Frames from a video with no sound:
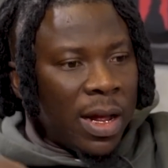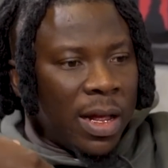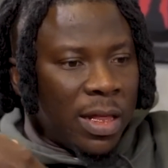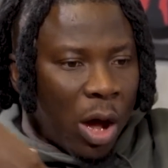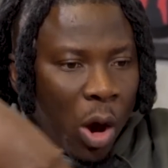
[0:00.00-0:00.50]

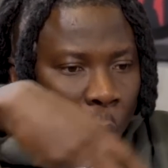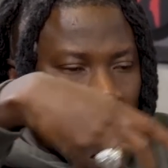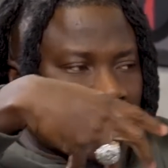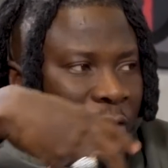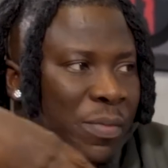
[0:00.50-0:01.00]
the whole
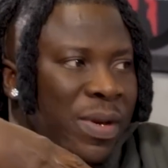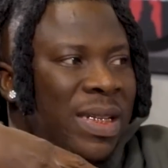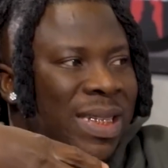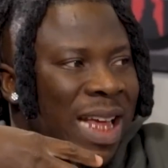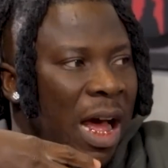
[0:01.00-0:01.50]
Afrobeat
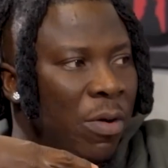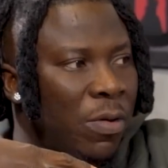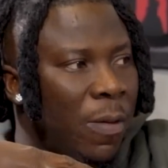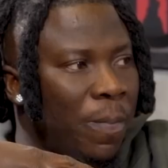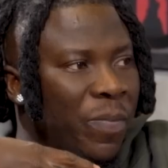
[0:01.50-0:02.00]
sound
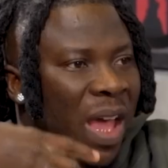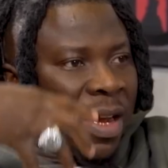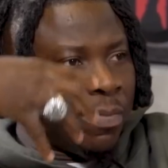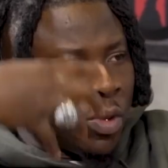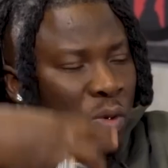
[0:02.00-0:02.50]

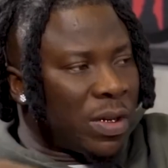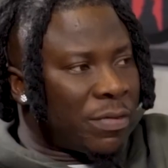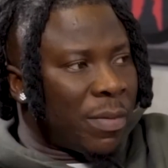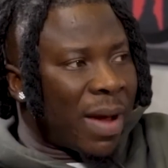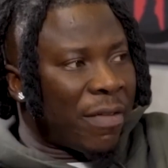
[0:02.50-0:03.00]
and music
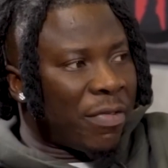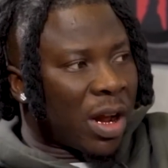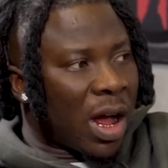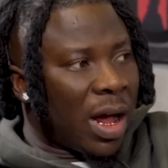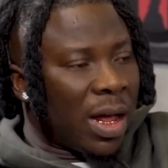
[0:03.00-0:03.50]
from
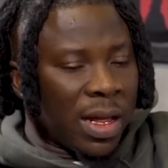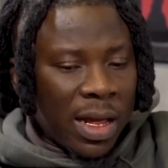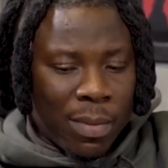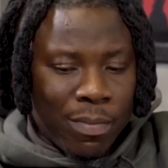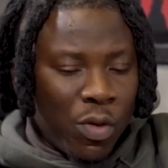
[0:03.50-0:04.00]
Africa,
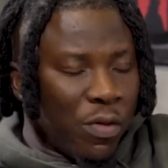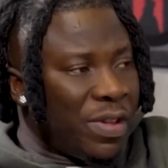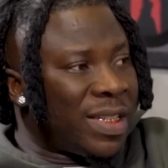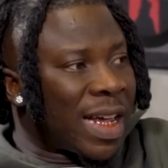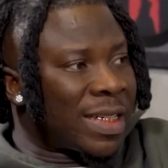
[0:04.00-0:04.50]

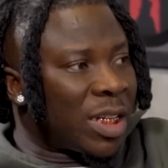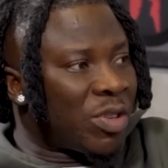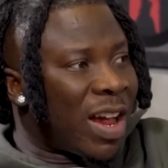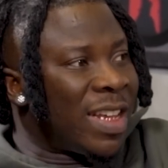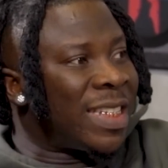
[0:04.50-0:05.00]
movies, etc.,
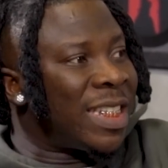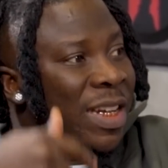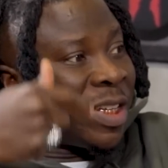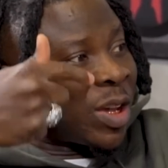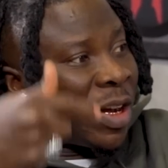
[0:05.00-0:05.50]
is,
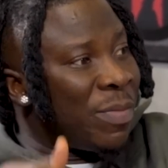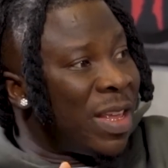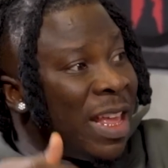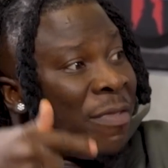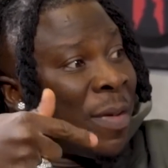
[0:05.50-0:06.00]
is going to be
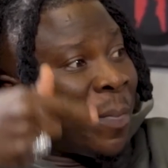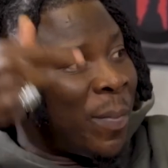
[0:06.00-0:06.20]
even